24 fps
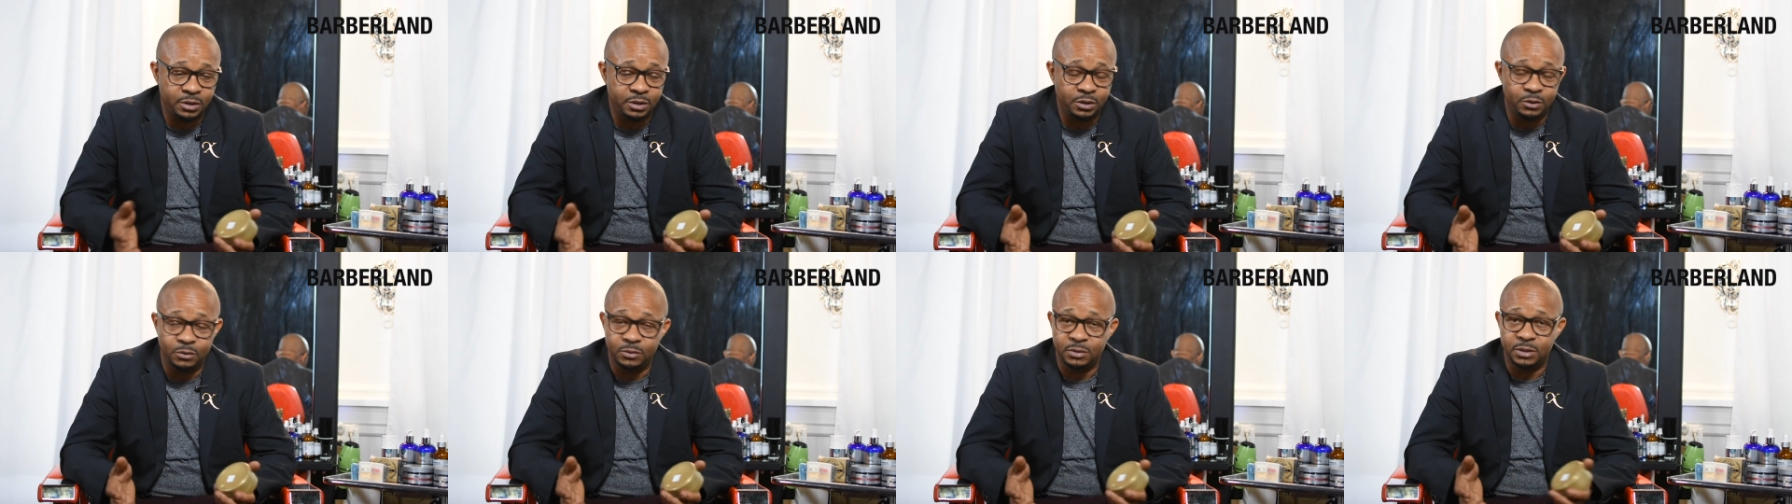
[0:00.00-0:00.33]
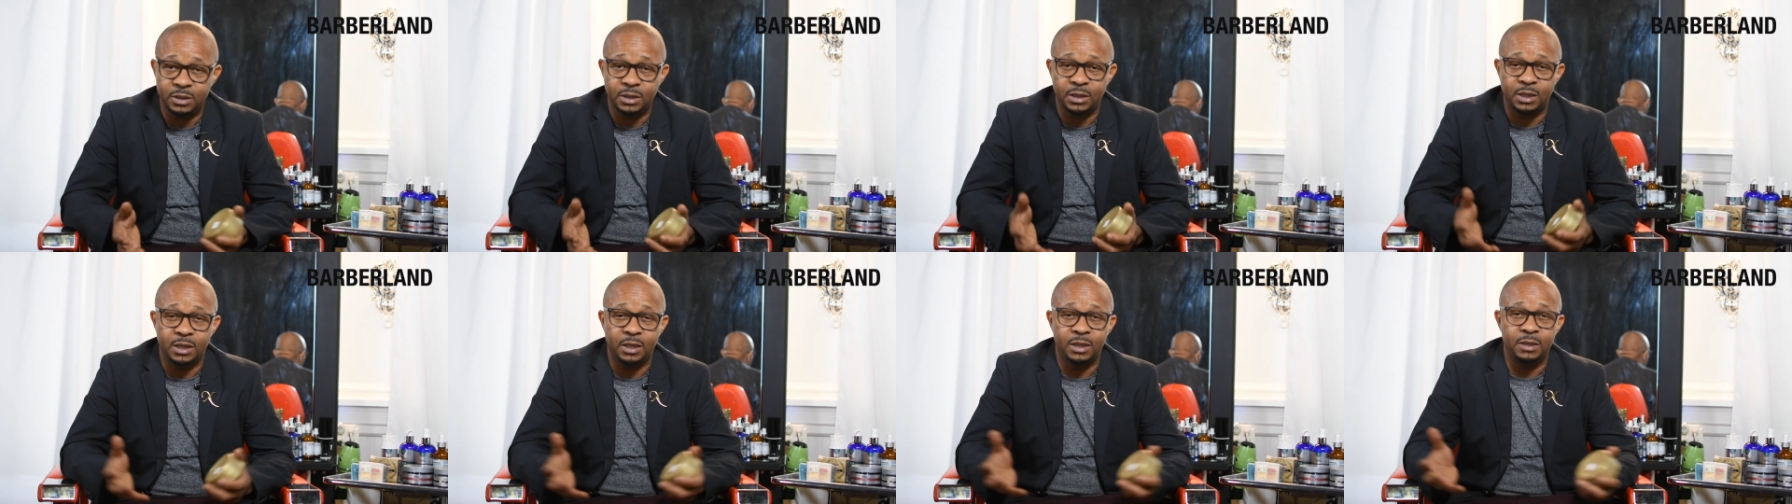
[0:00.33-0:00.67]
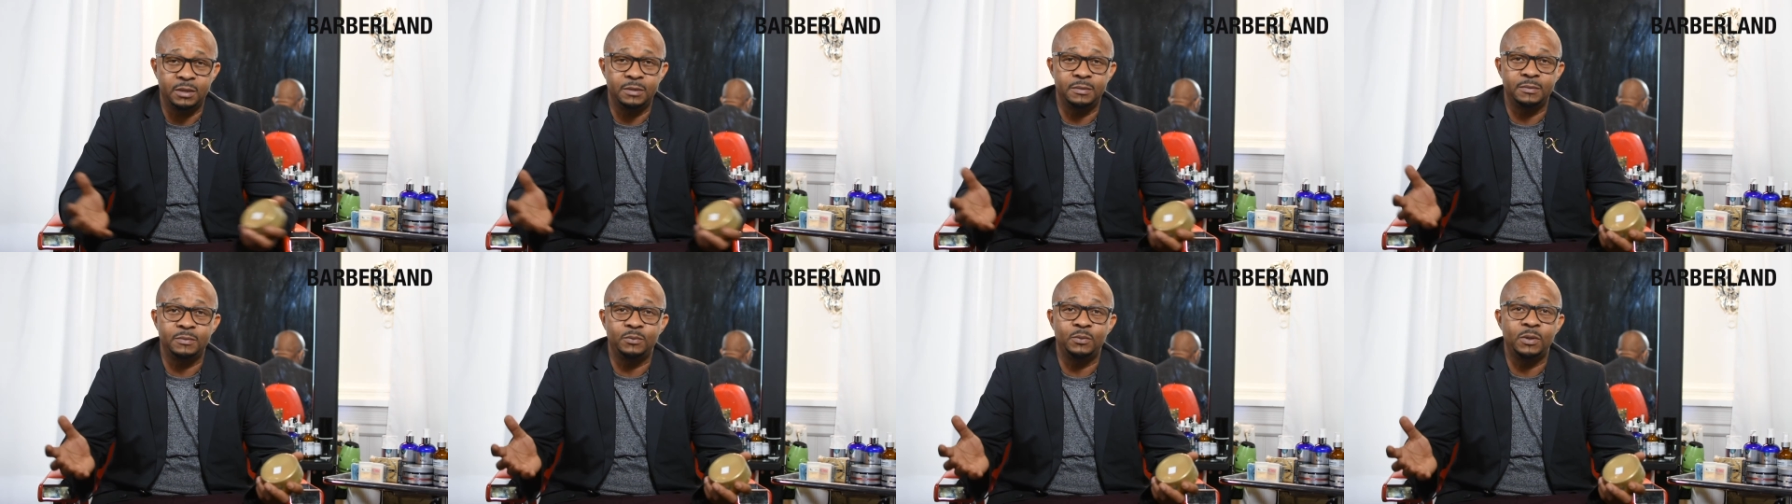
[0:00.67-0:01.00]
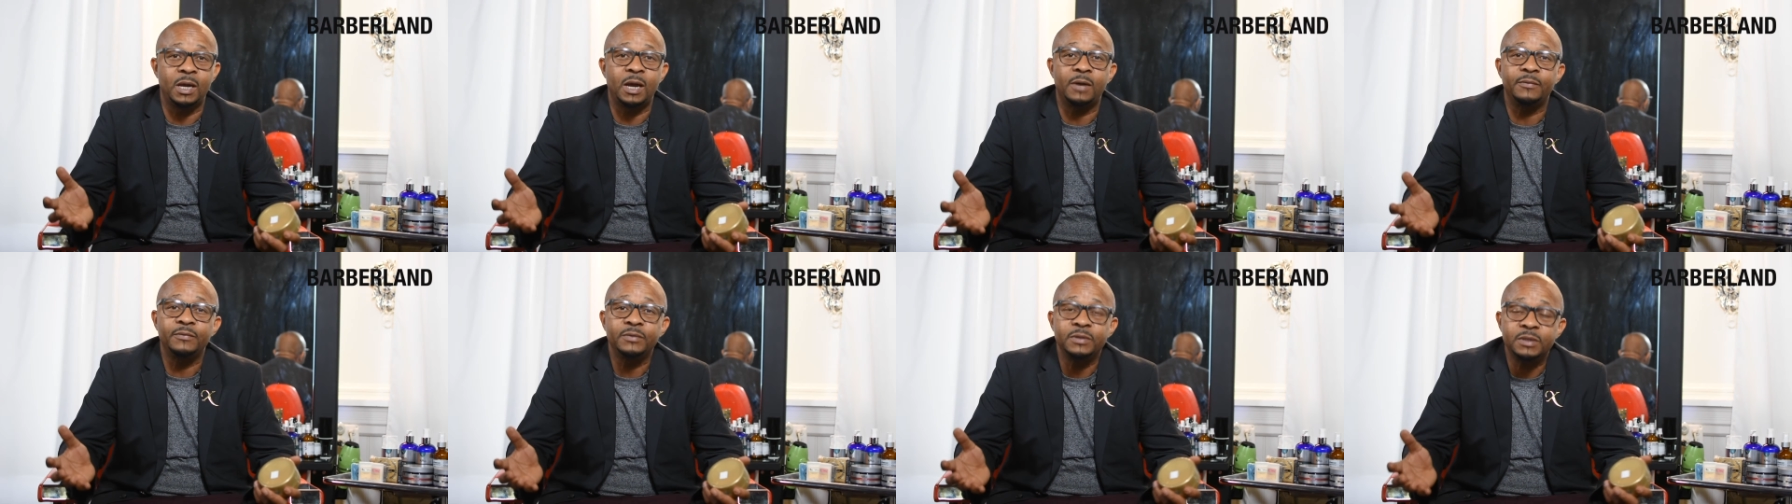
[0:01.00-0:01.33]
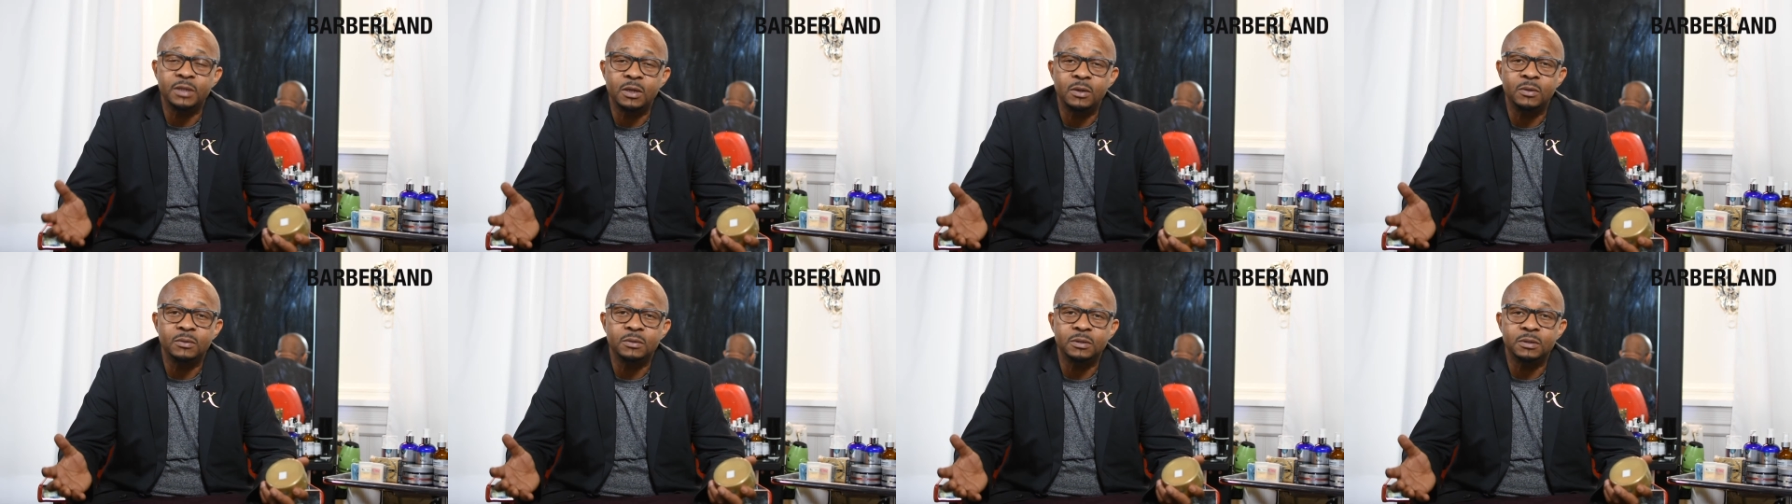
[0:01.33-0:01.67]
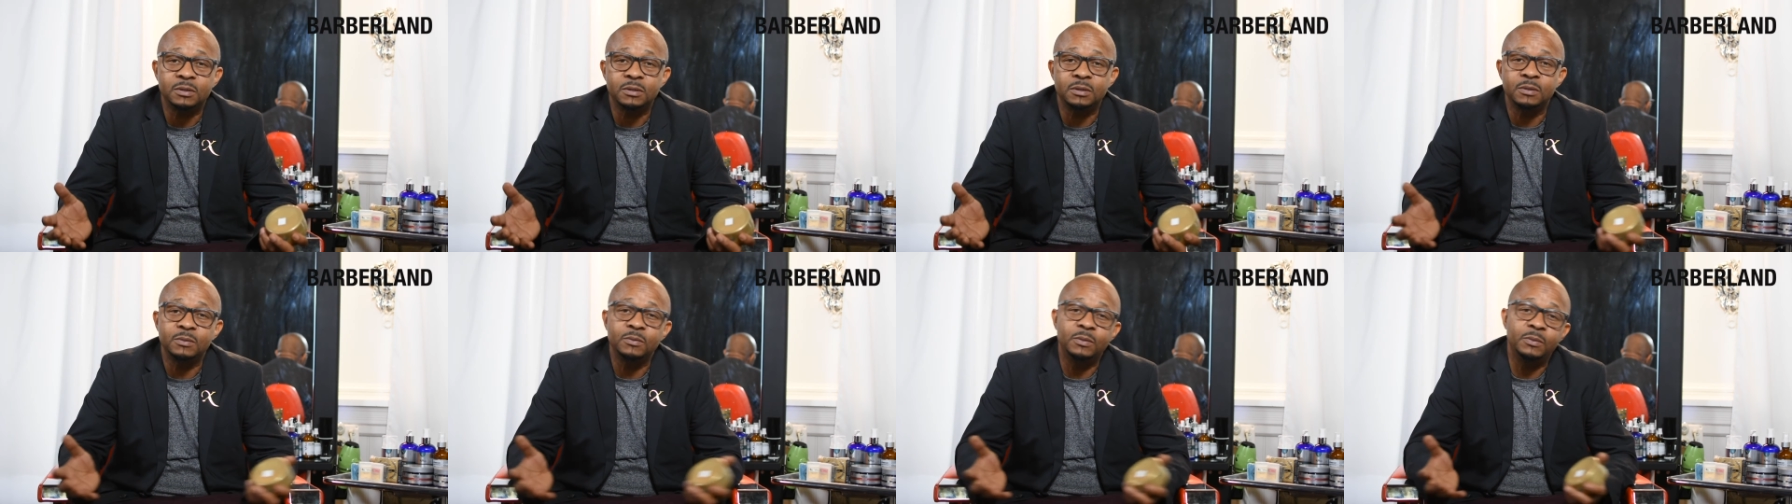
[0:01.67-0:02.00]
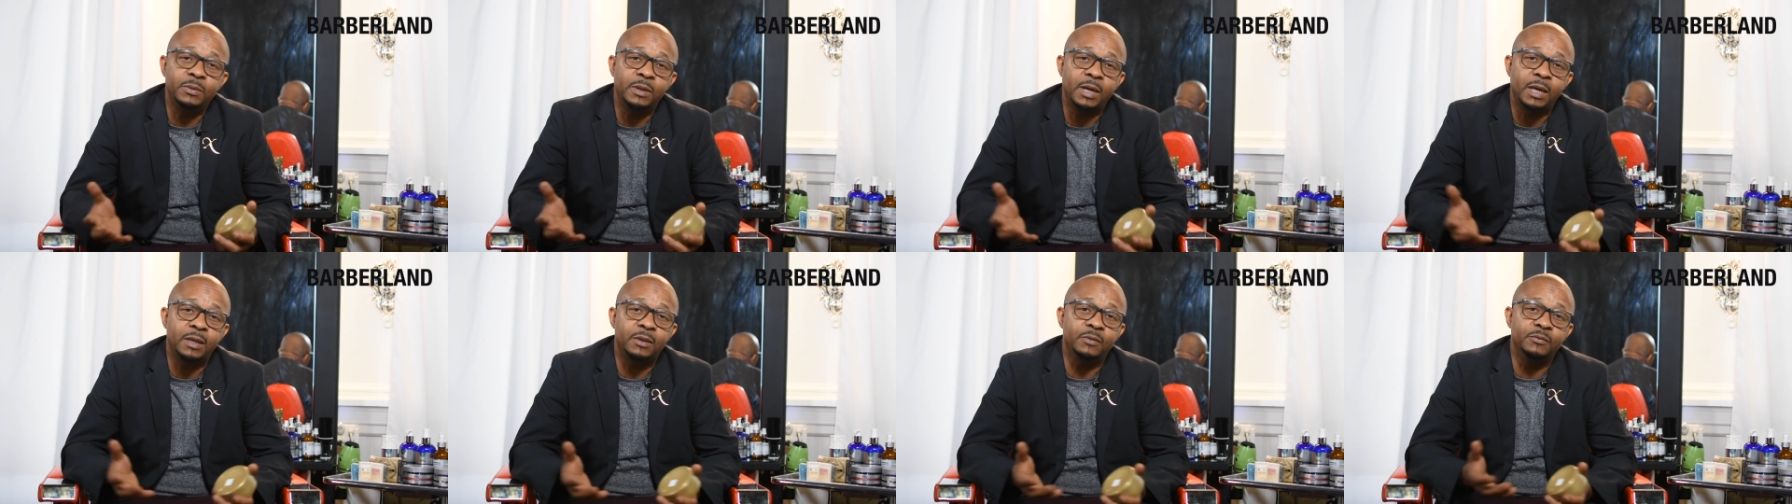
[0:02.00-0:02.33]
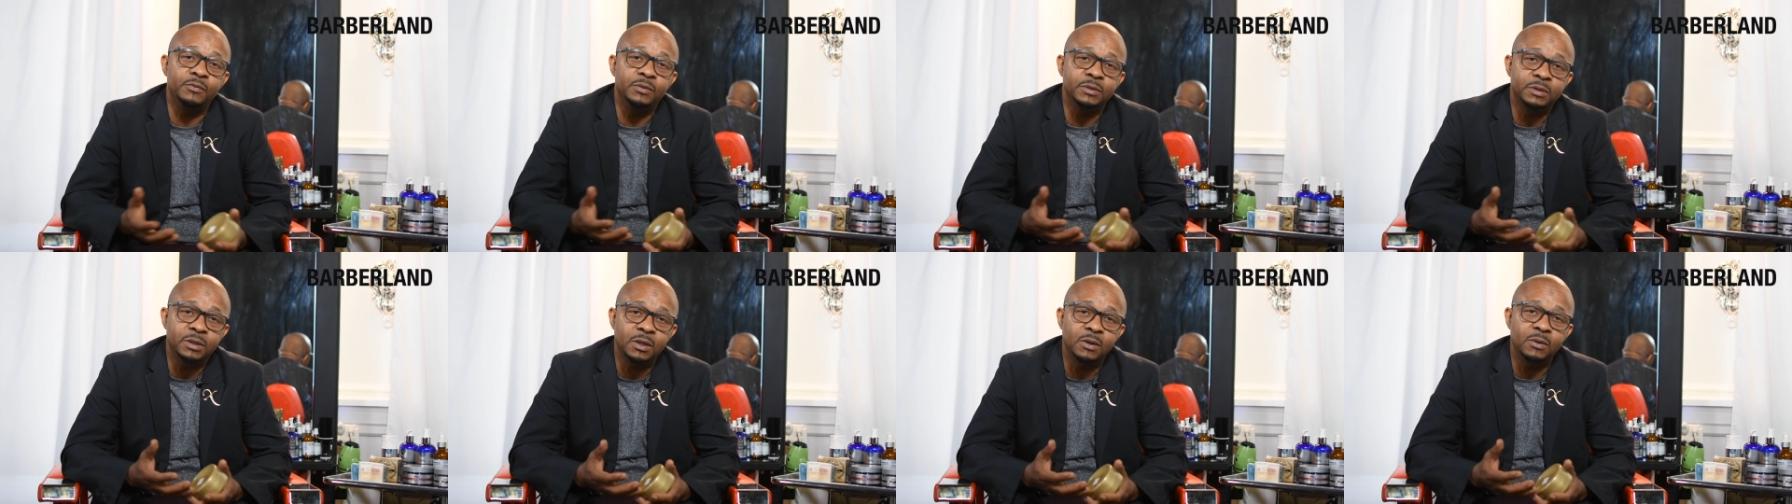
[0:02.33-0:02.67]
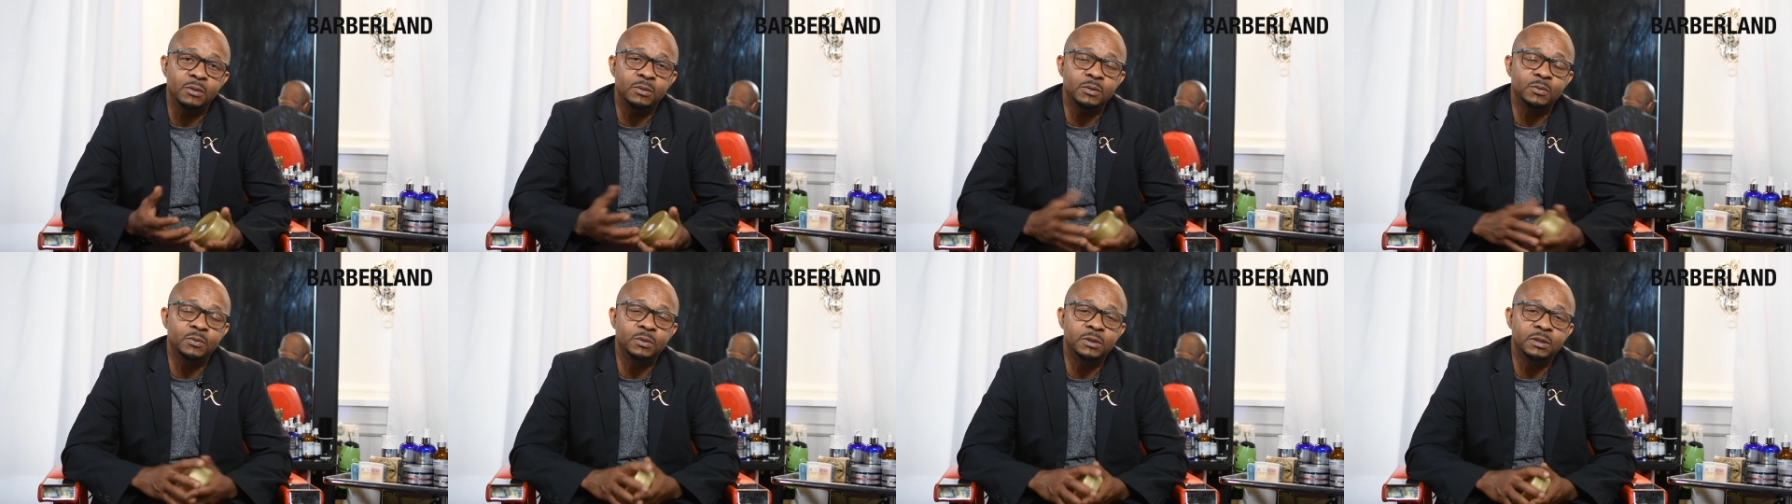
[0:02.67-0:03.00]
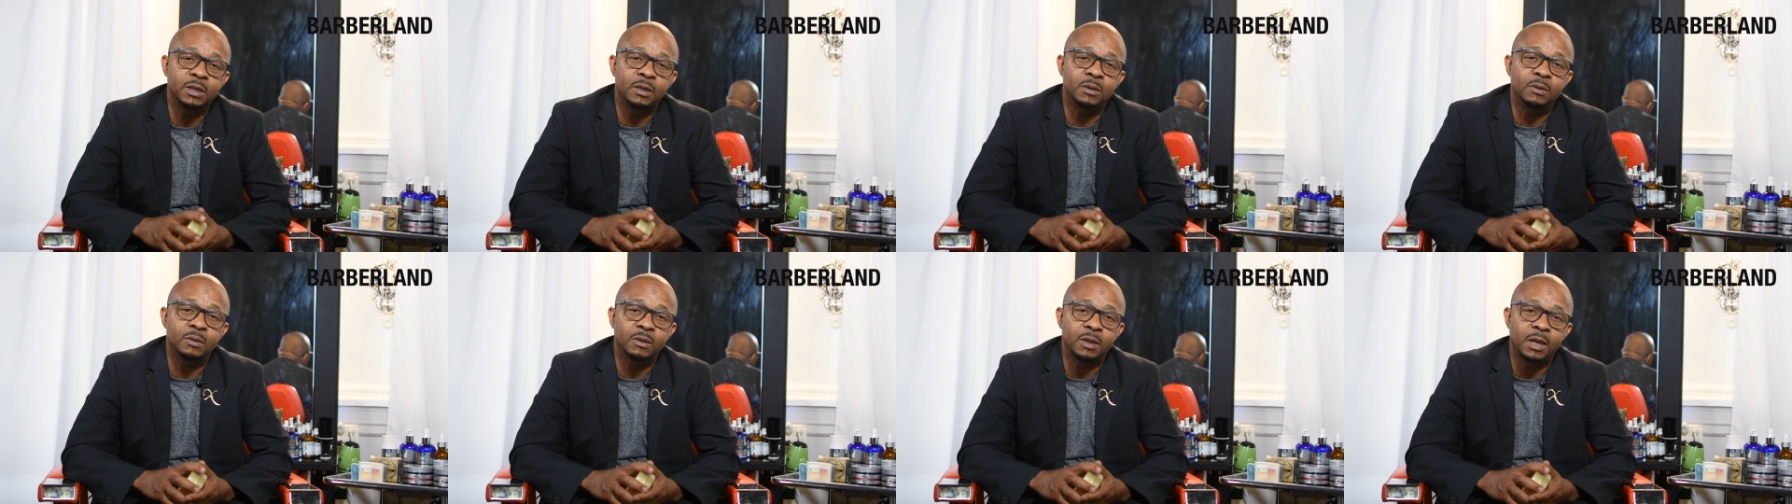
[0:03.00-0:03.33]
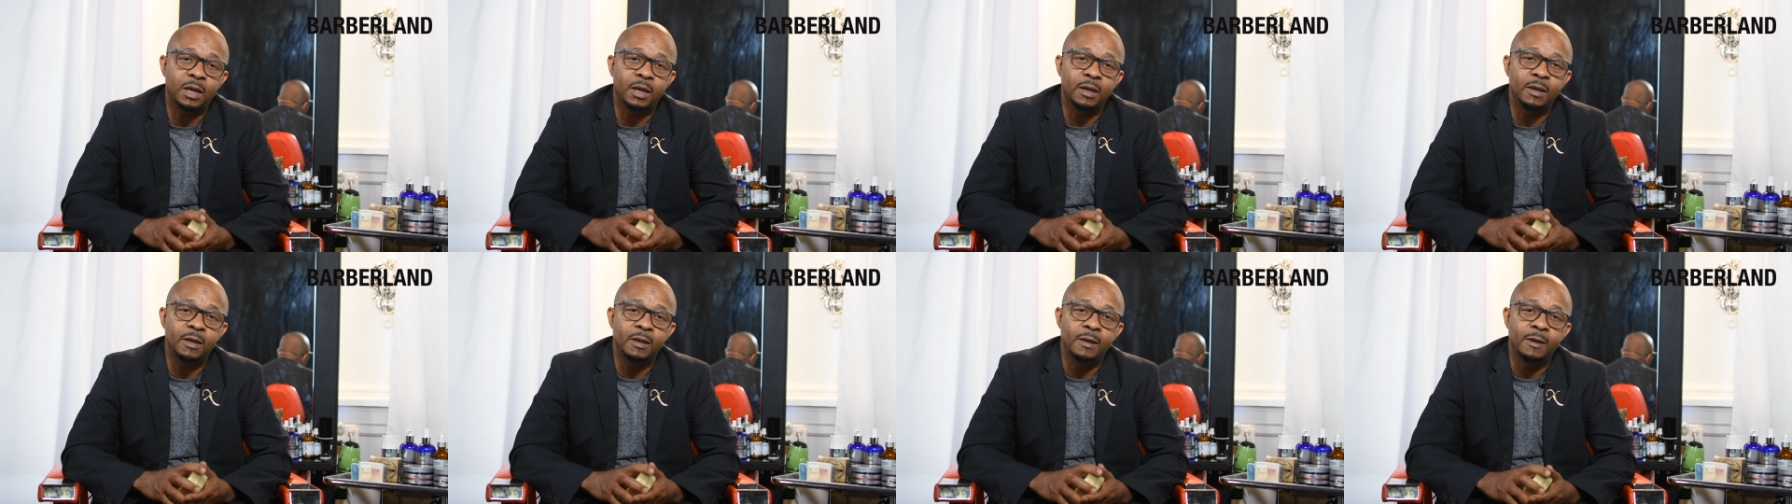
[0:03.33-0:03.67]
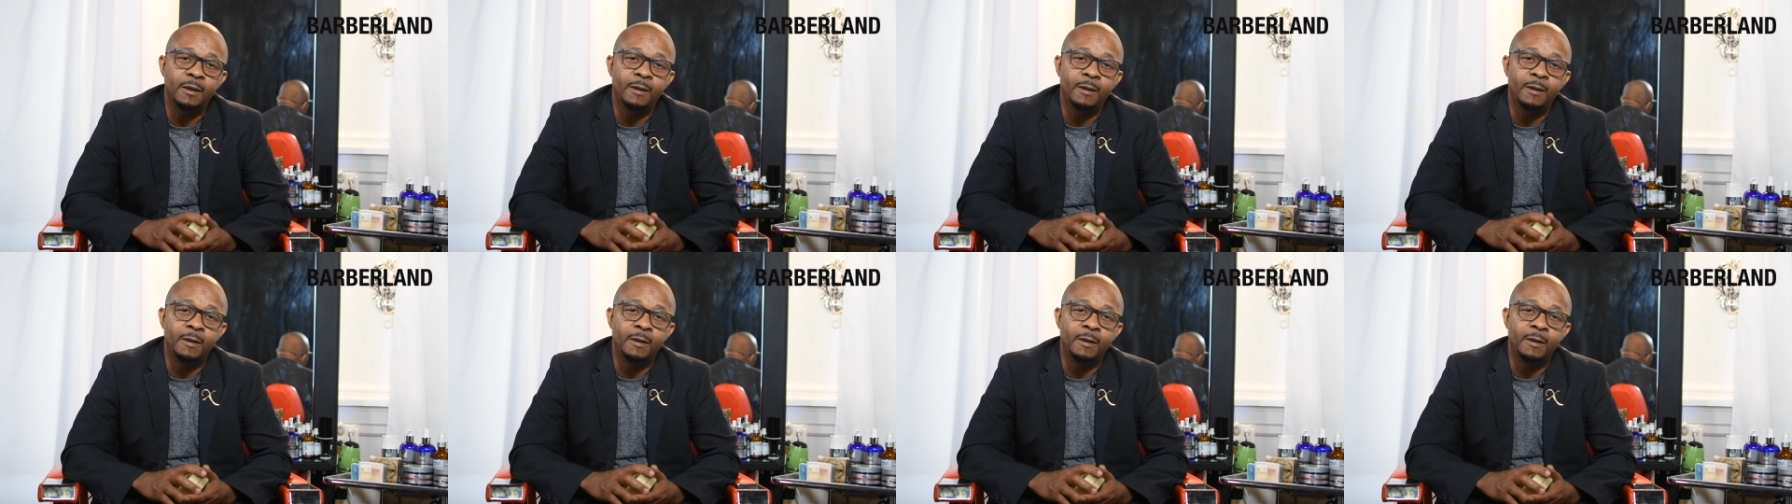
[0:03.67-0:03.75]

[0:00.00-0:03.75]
to use it, and we got results. When we got the results, we said, okay,